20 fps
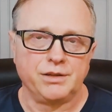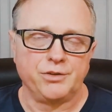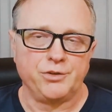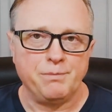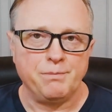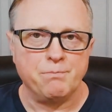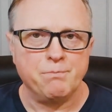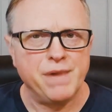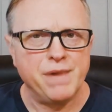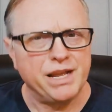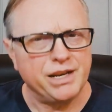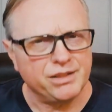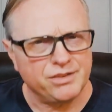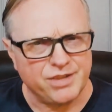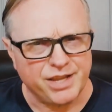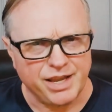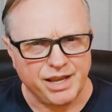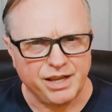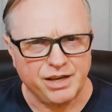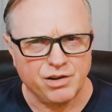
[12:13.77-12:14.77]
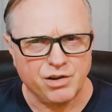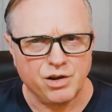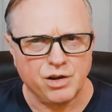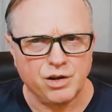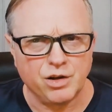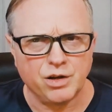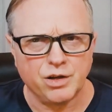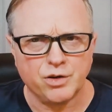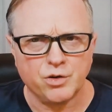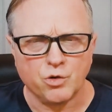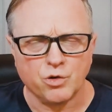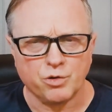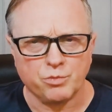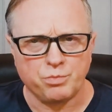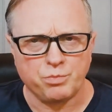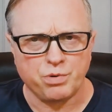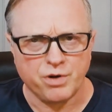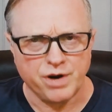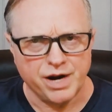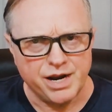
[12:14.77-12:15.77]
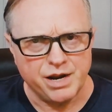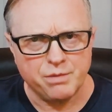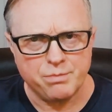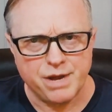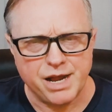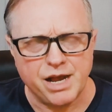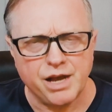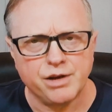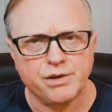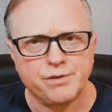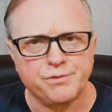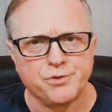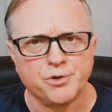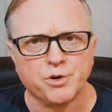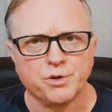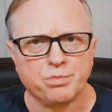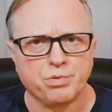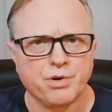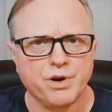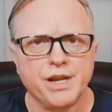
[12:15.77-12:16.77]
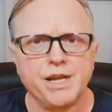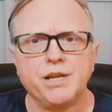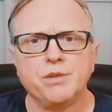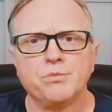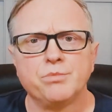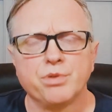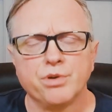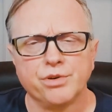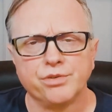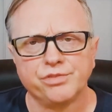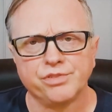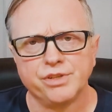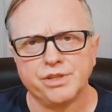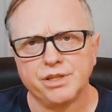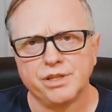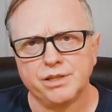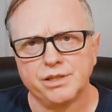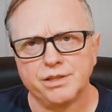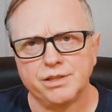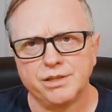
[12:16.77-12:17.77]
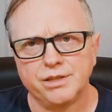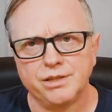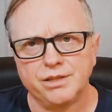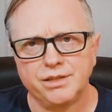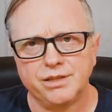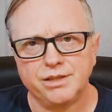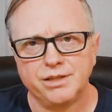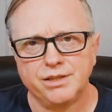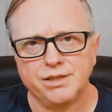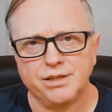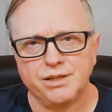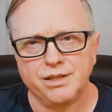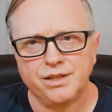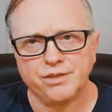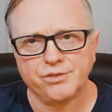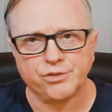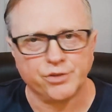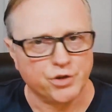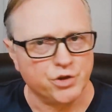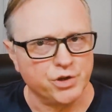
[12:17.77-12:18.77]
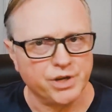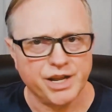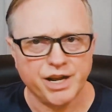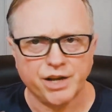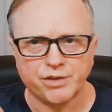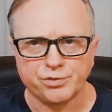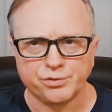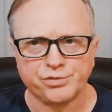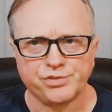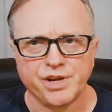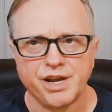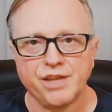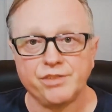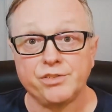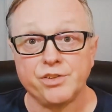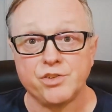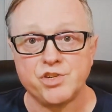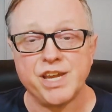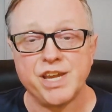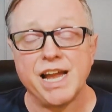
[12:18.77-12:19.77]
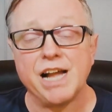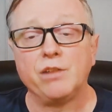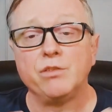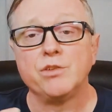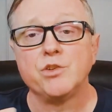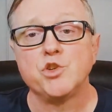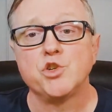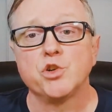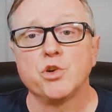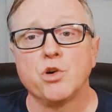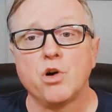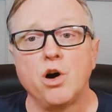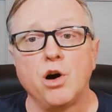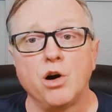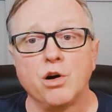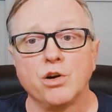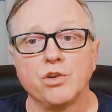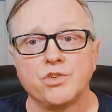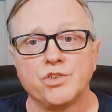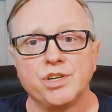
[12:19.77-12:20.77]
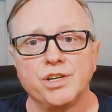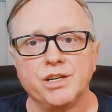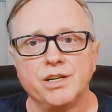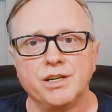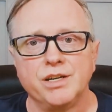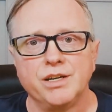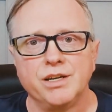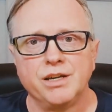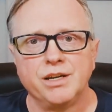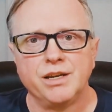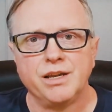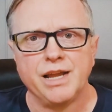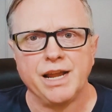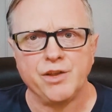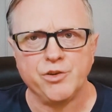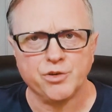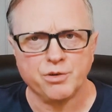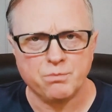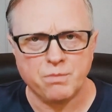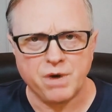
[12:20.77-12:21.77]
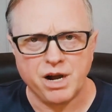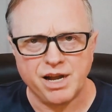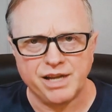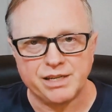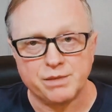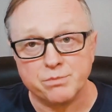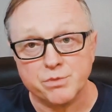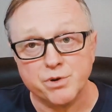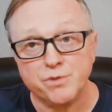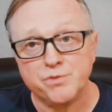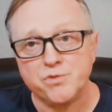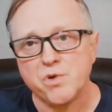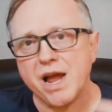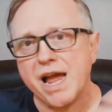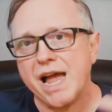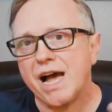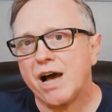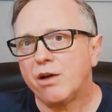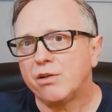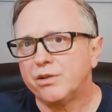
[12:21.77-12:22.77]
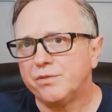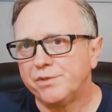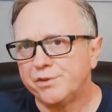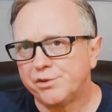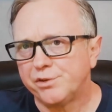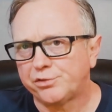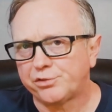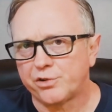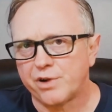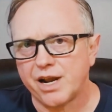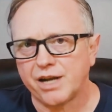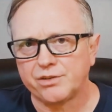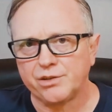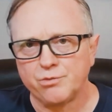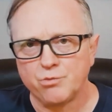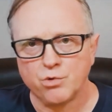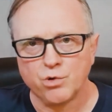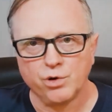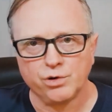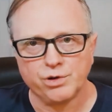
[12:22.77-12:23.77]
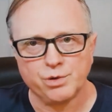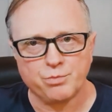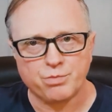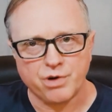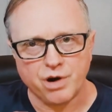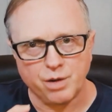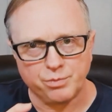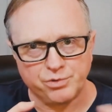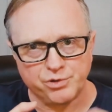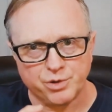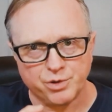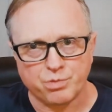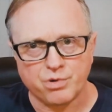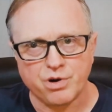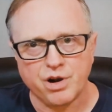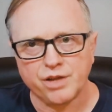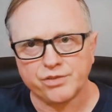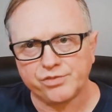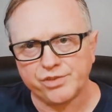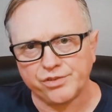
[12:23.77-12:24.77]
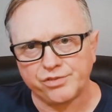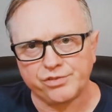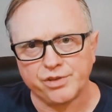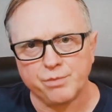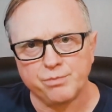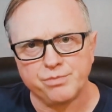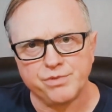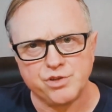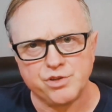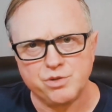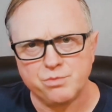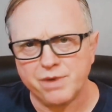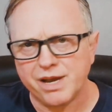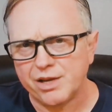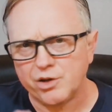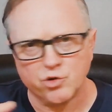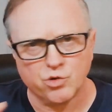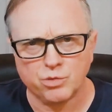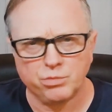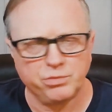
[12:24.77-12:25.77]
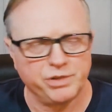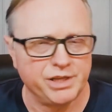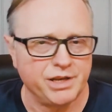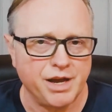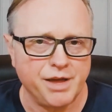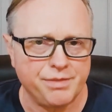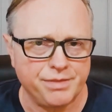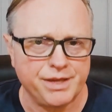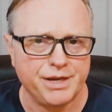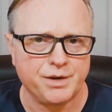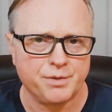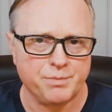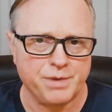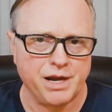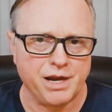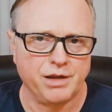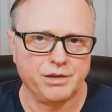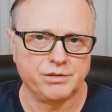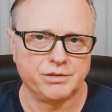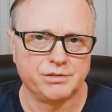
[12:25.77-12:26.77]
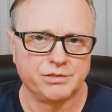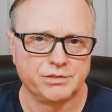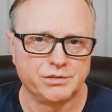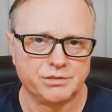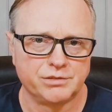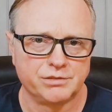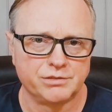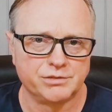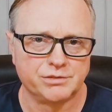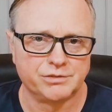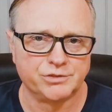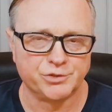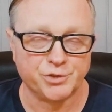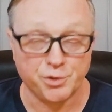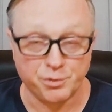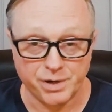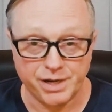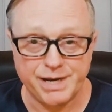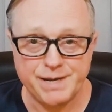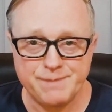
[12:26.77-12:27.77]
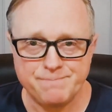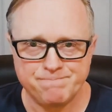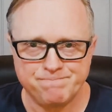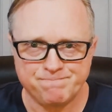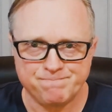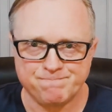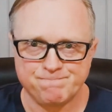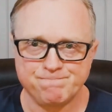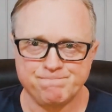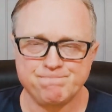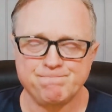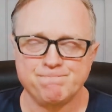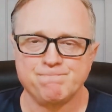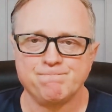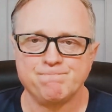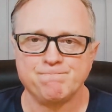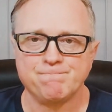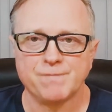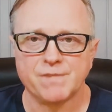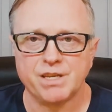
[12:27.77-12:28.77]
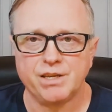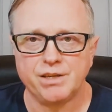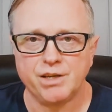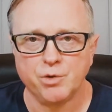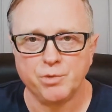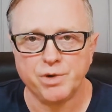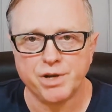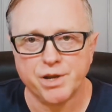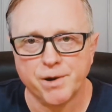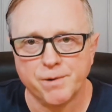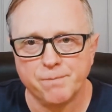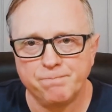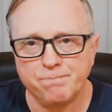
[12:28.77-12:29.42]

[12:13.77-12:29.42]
meditate on, or pray about if you're a praying person. This is a good exercise to challenge your heart and your mind and move you out of a distracted world and prompt you to process something you might normally not think about. You ready? Here we go.